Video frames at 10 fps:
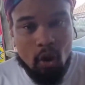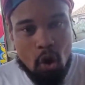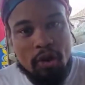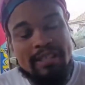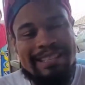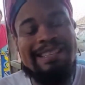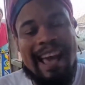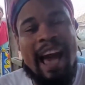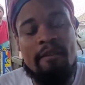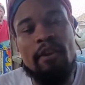yours. This
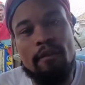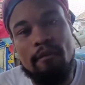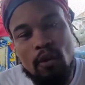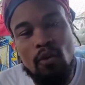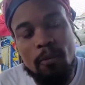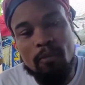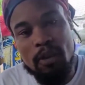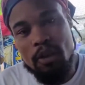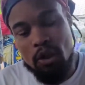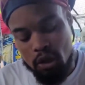is African food.
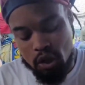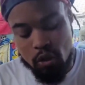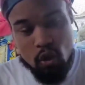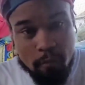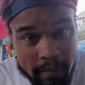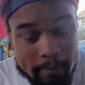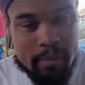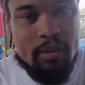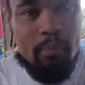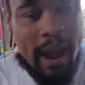So you've been
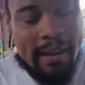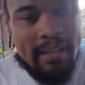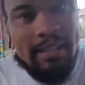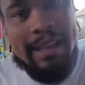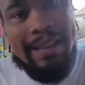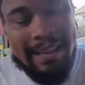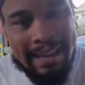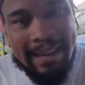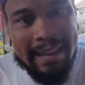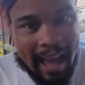practicing and
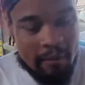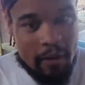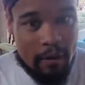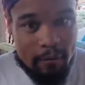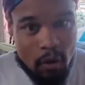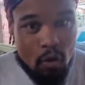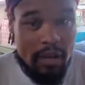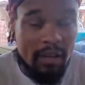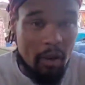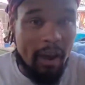eating African
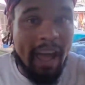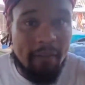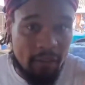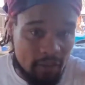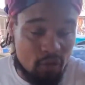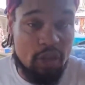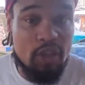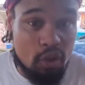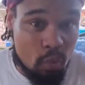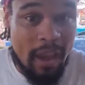food in your African
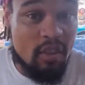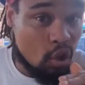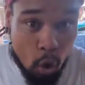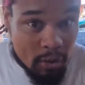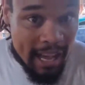traditional way this whole